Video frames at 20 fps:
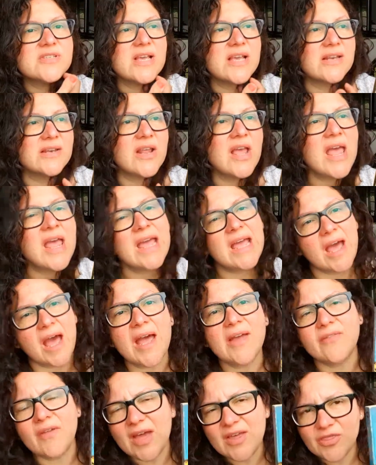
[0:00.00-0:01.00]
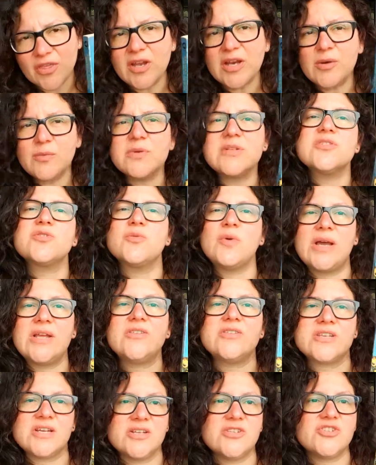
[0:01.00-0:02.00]
And I, I thought it was
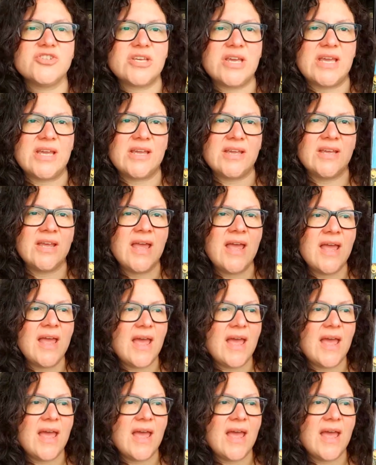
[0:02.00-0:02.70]
quite touching.